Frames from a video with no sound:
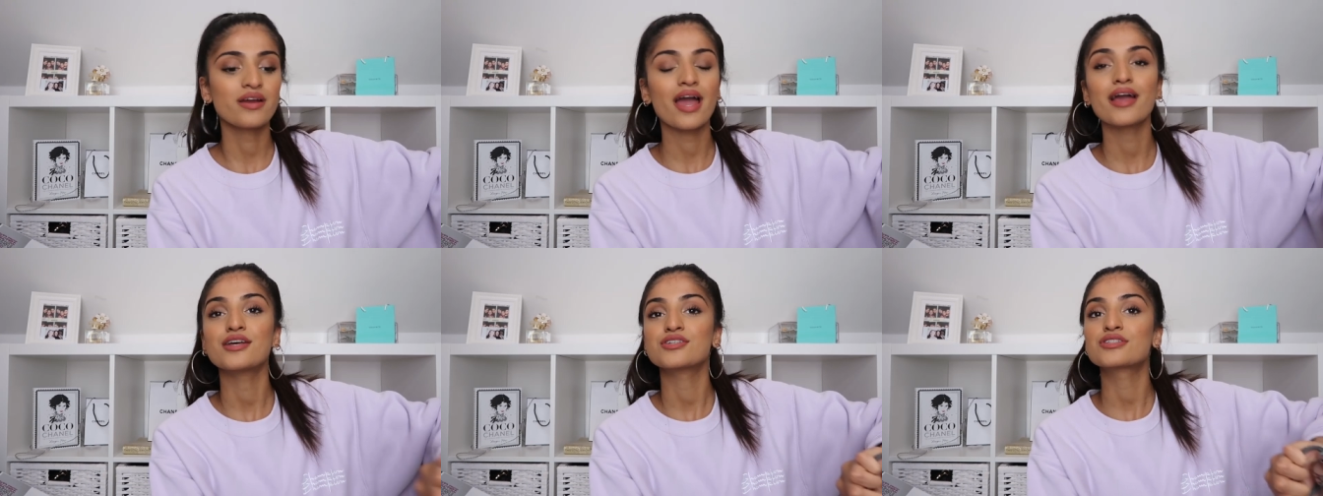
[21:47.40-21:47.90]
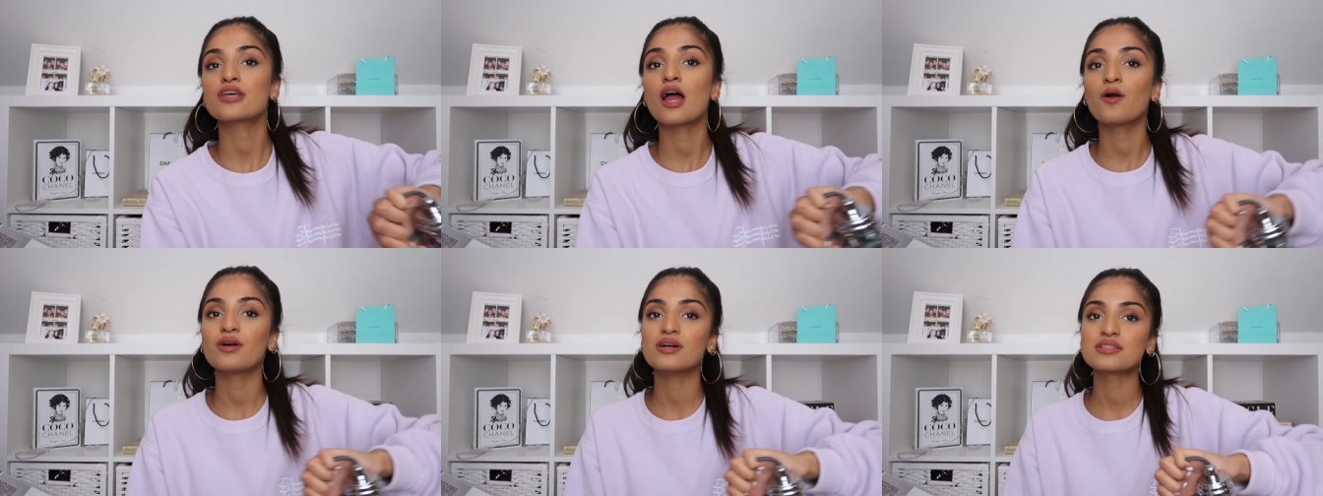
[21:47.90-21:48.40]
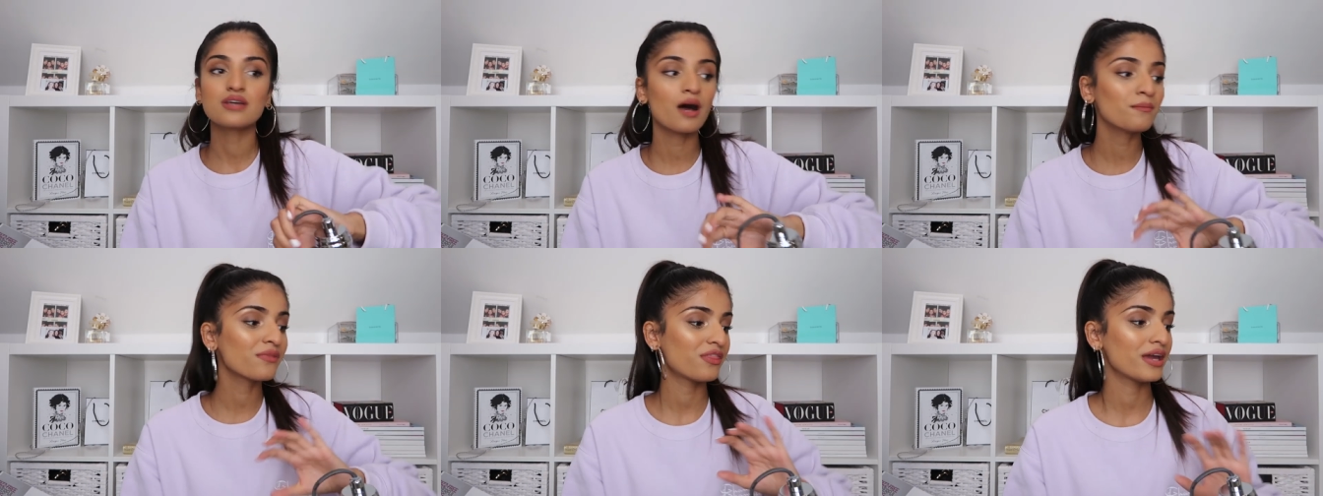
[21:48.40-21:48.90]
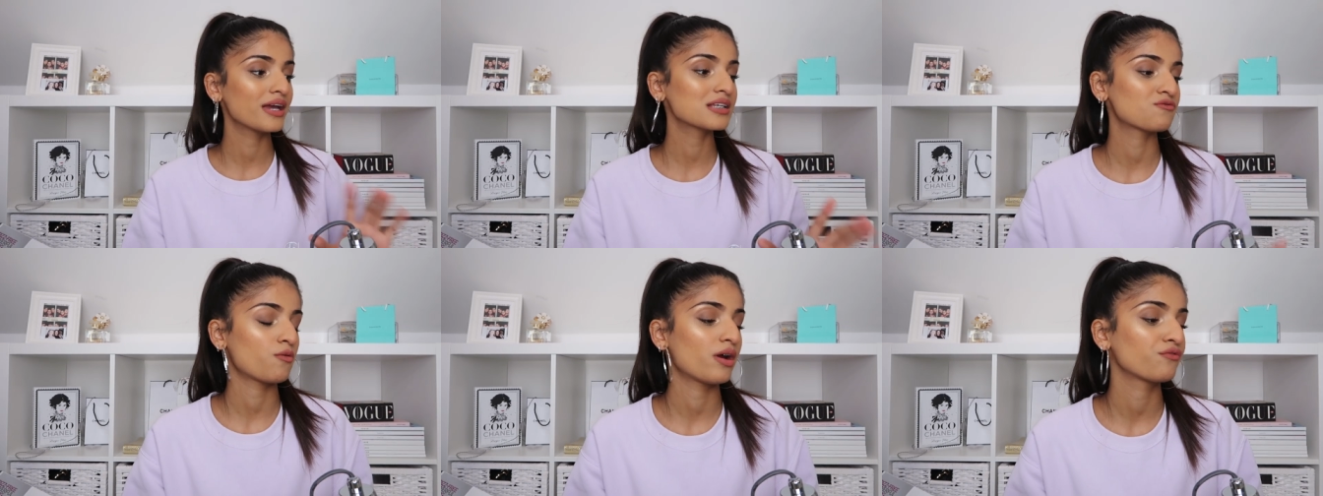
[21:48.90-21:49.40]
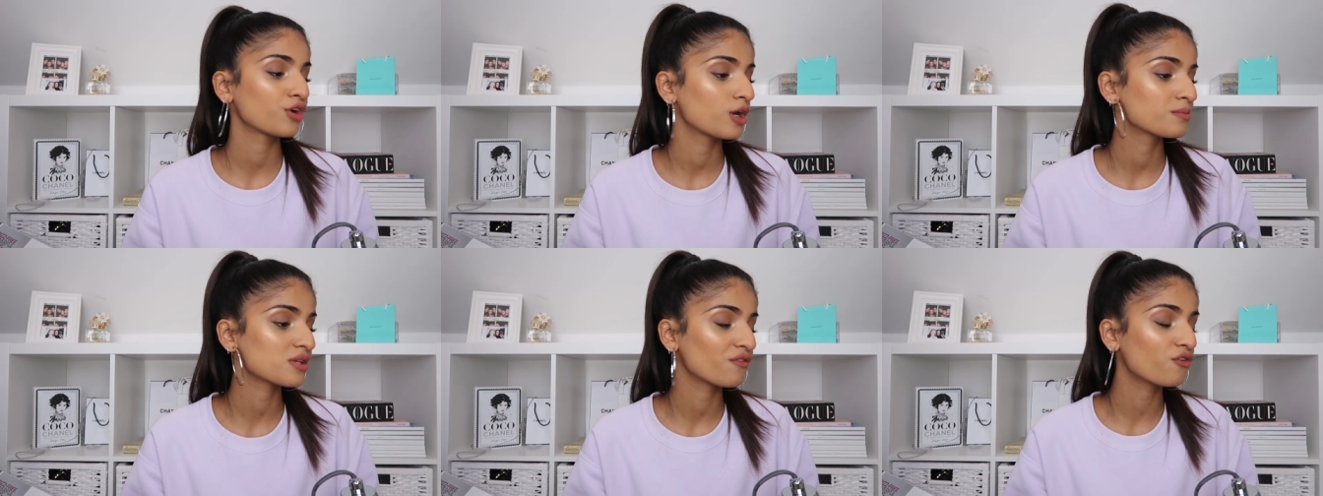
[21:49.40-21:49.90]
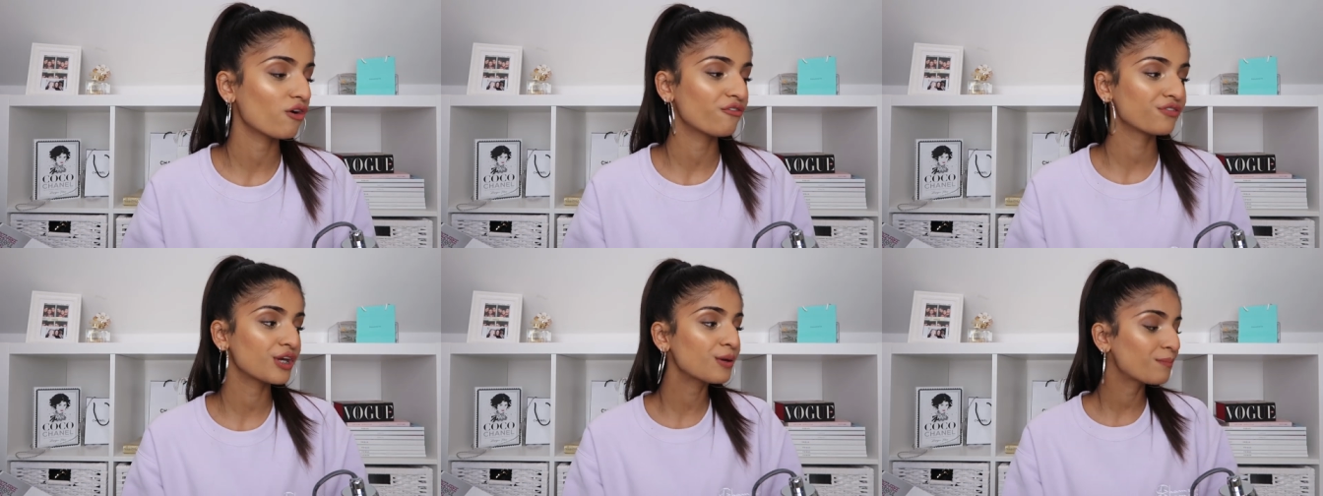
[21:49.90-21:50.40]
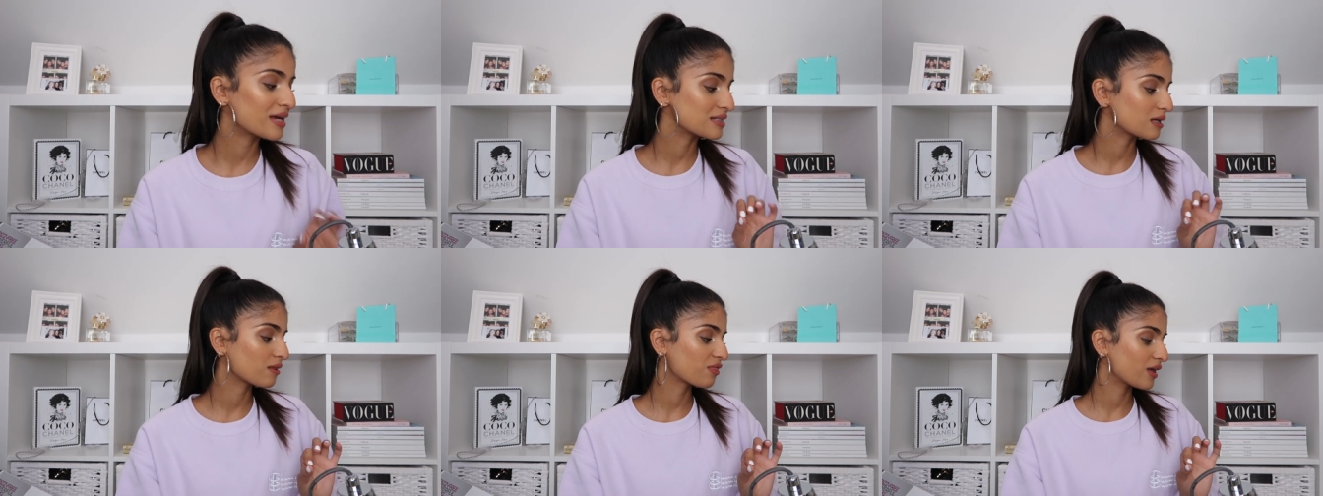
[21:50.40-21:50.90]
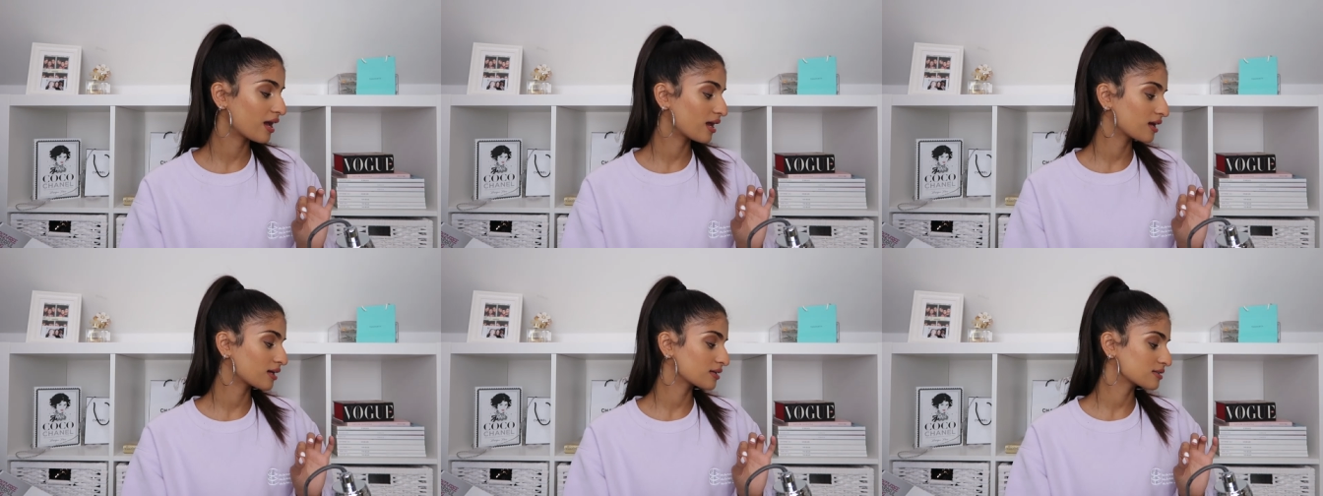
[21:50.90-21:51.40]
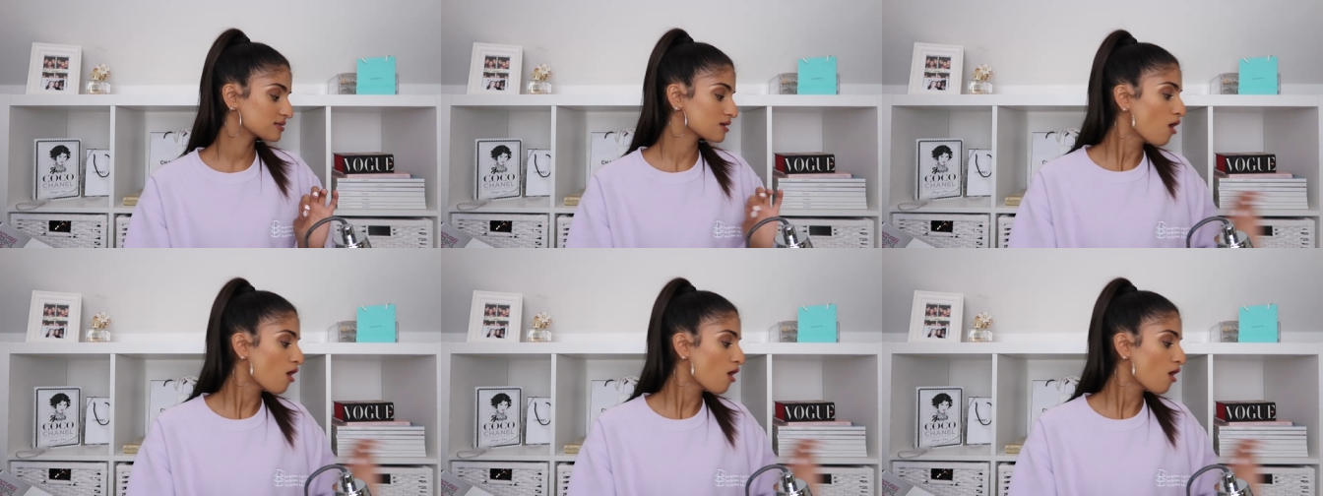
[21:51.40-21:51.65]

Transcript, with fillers: Okay, so some things for my room. So I've got a few bedding things.